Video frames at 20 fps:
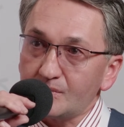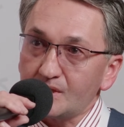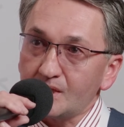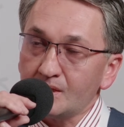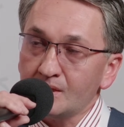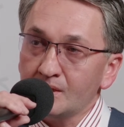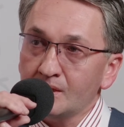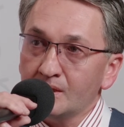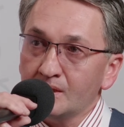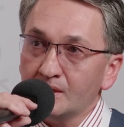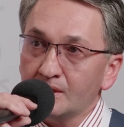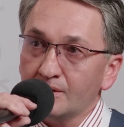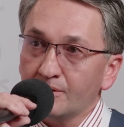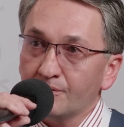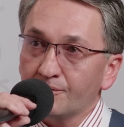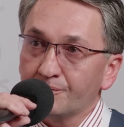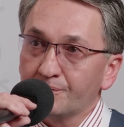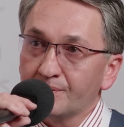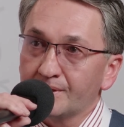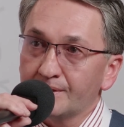
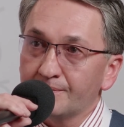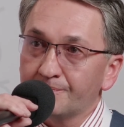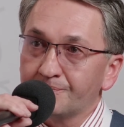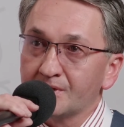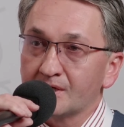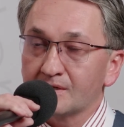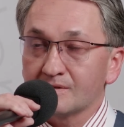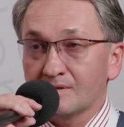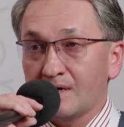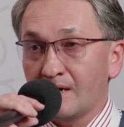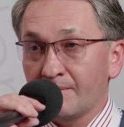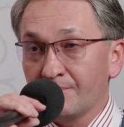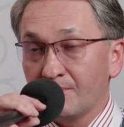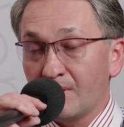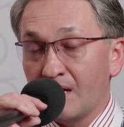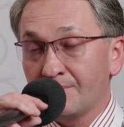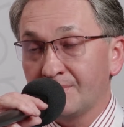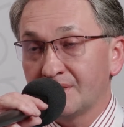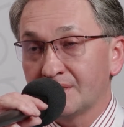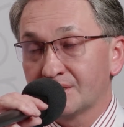
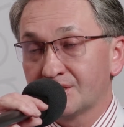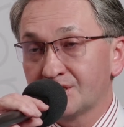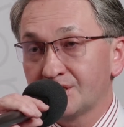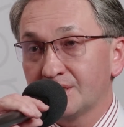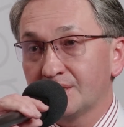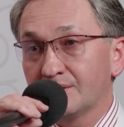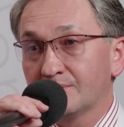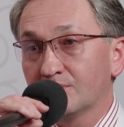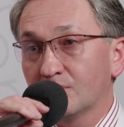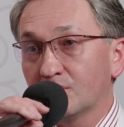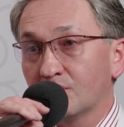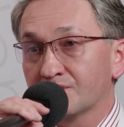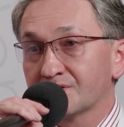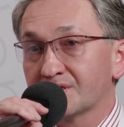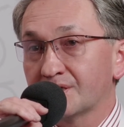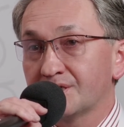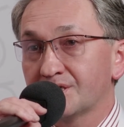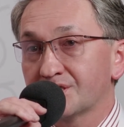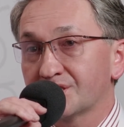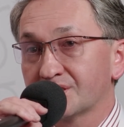I mean, team of
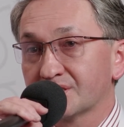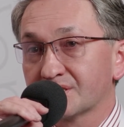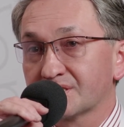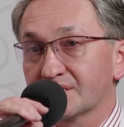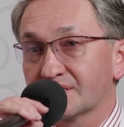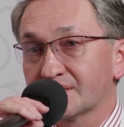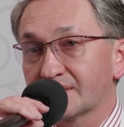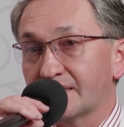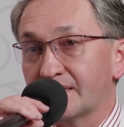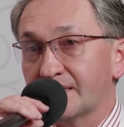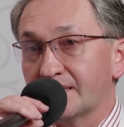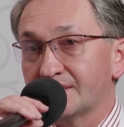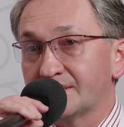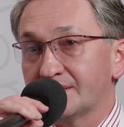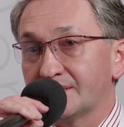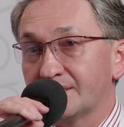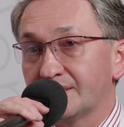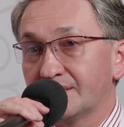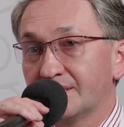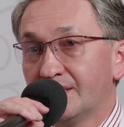the national
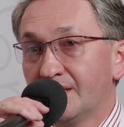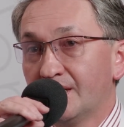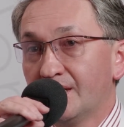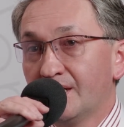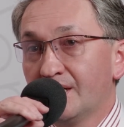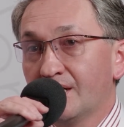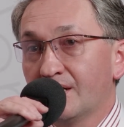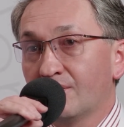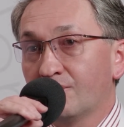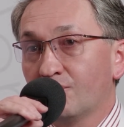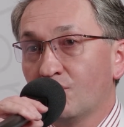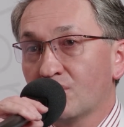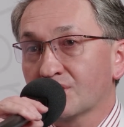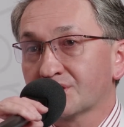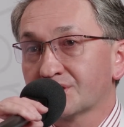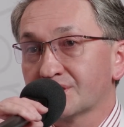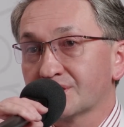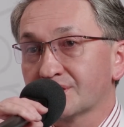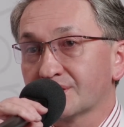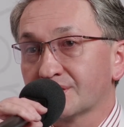society
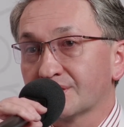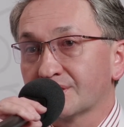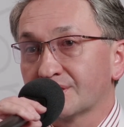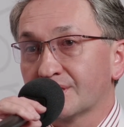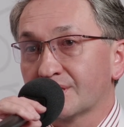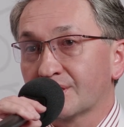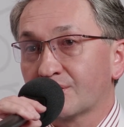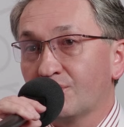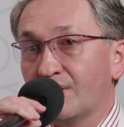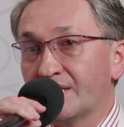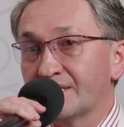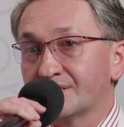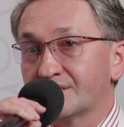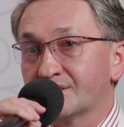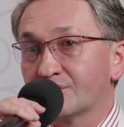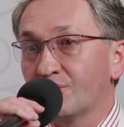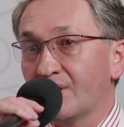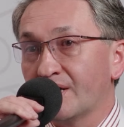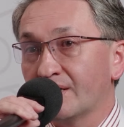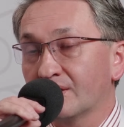worked quite
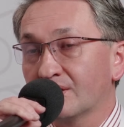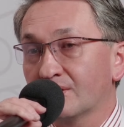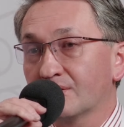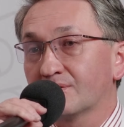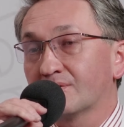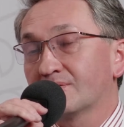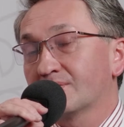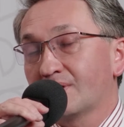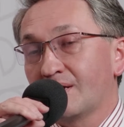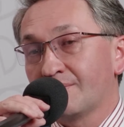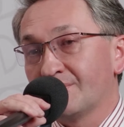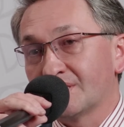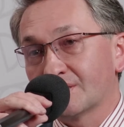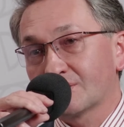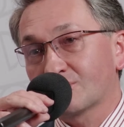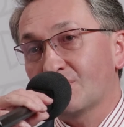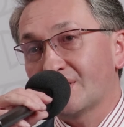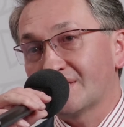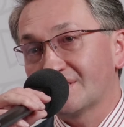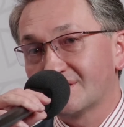well. I mean,
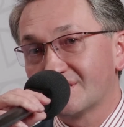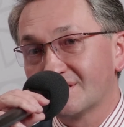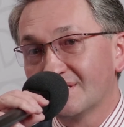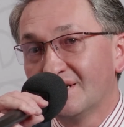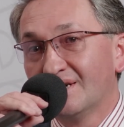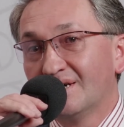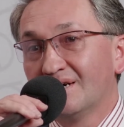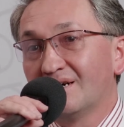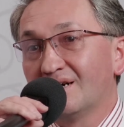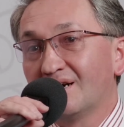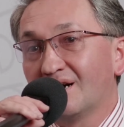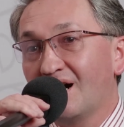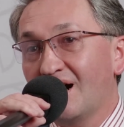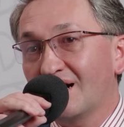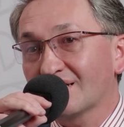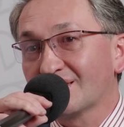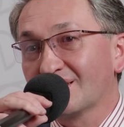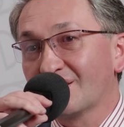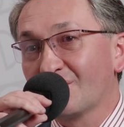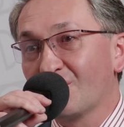quite
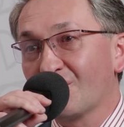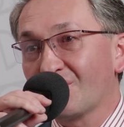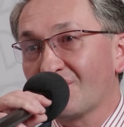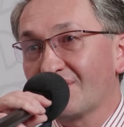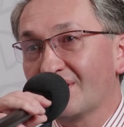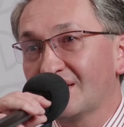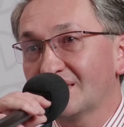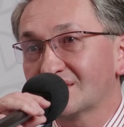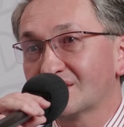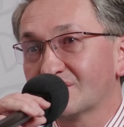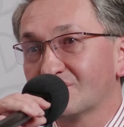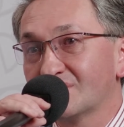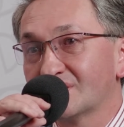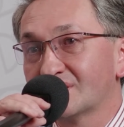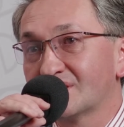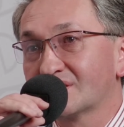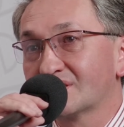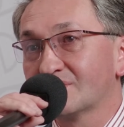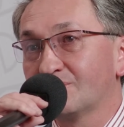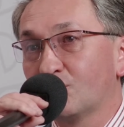hardly on that, with
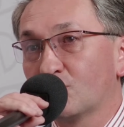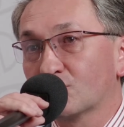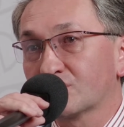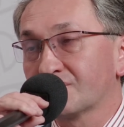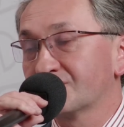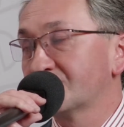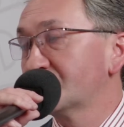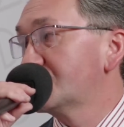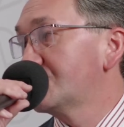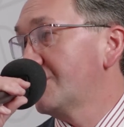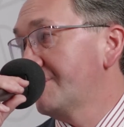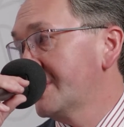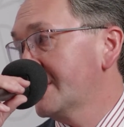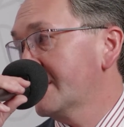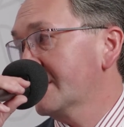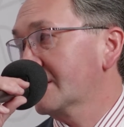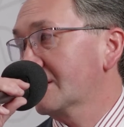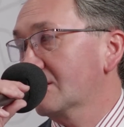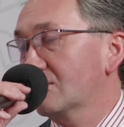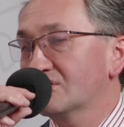the support of the German
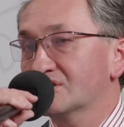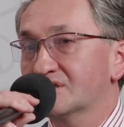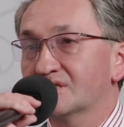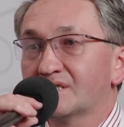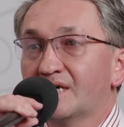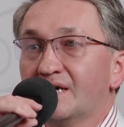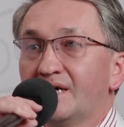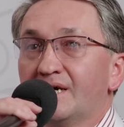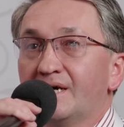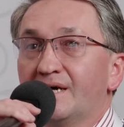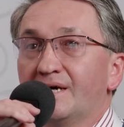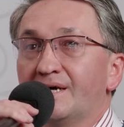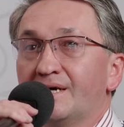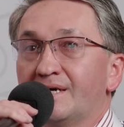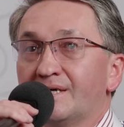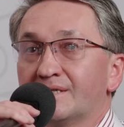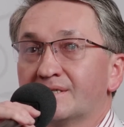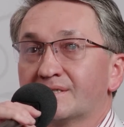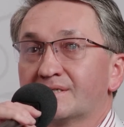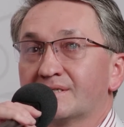Red Cross
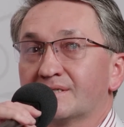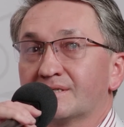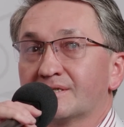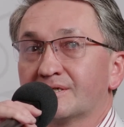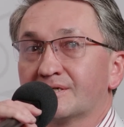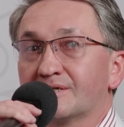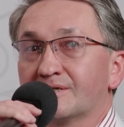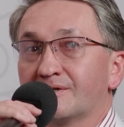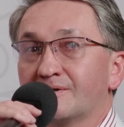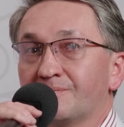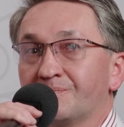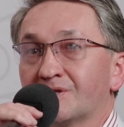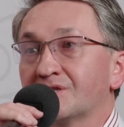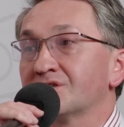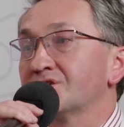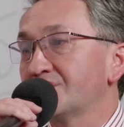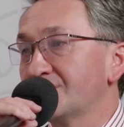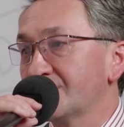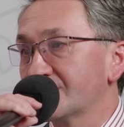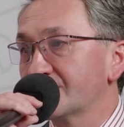and
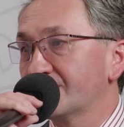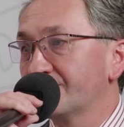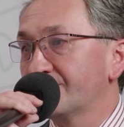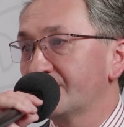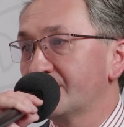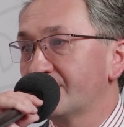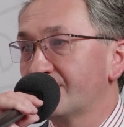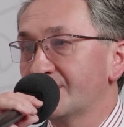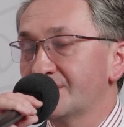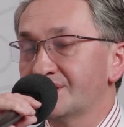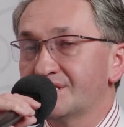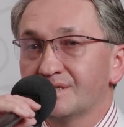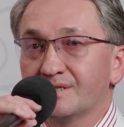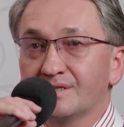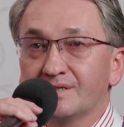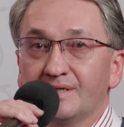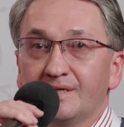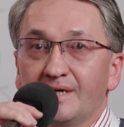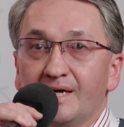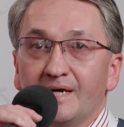International
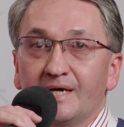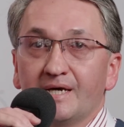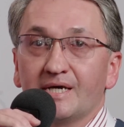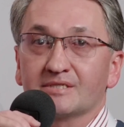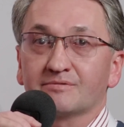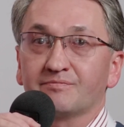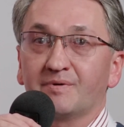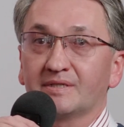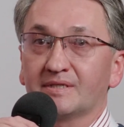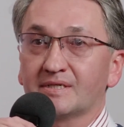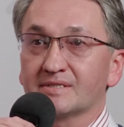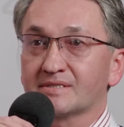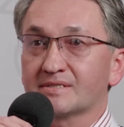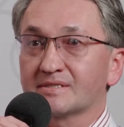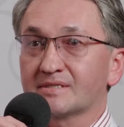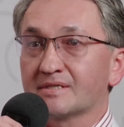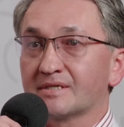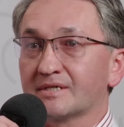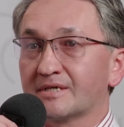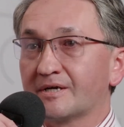Federation, as well
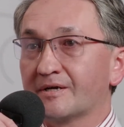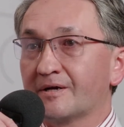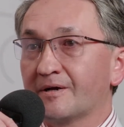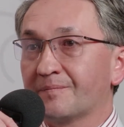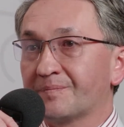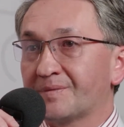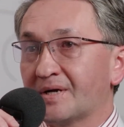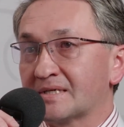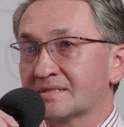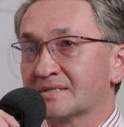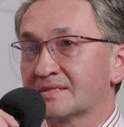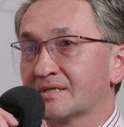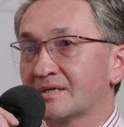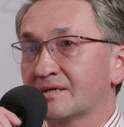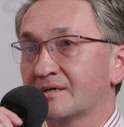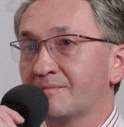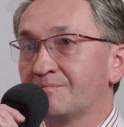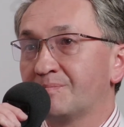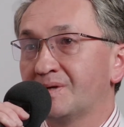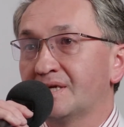as
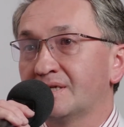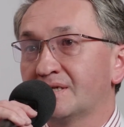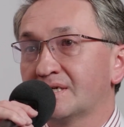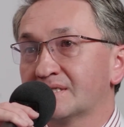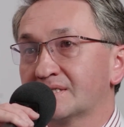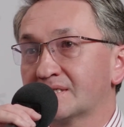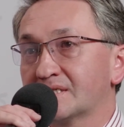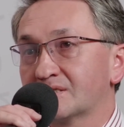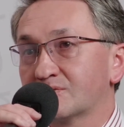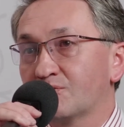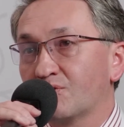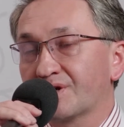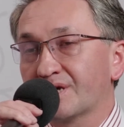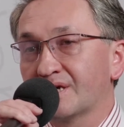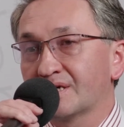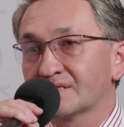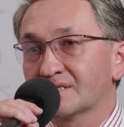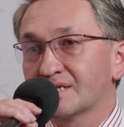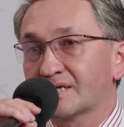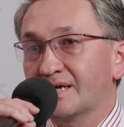other PNSs
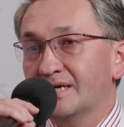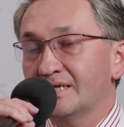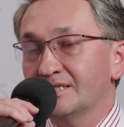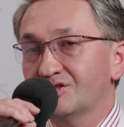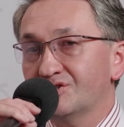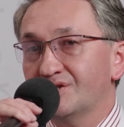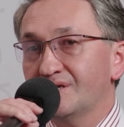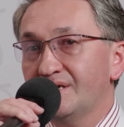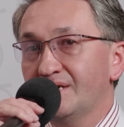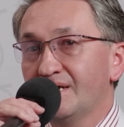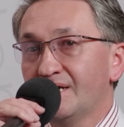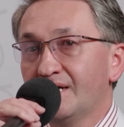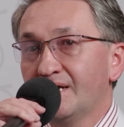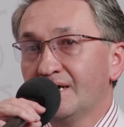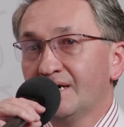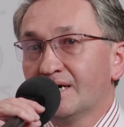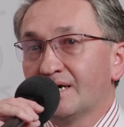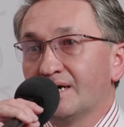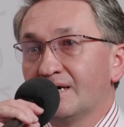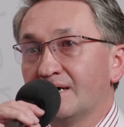working in the country,
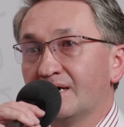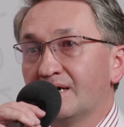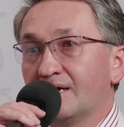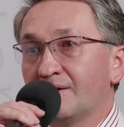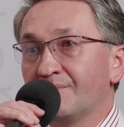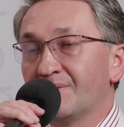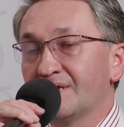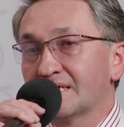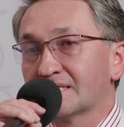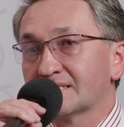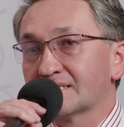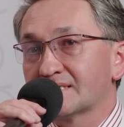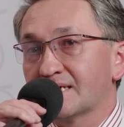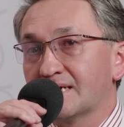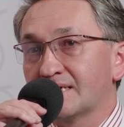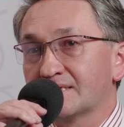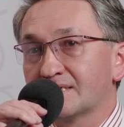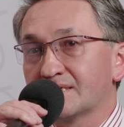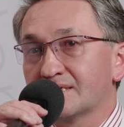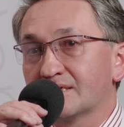meaning
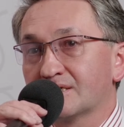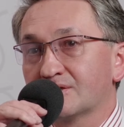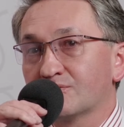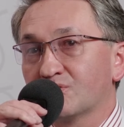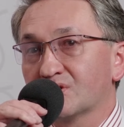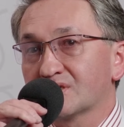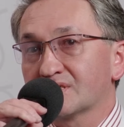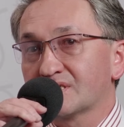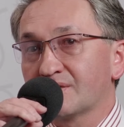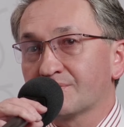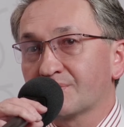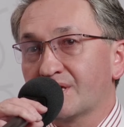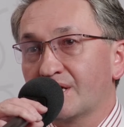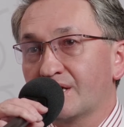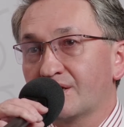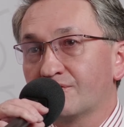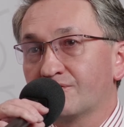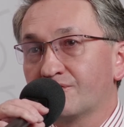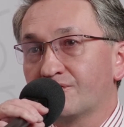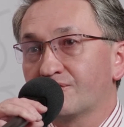that it was some
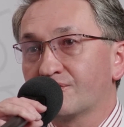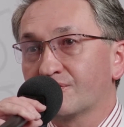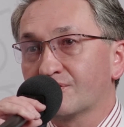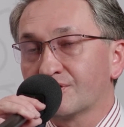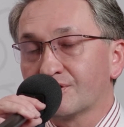kind of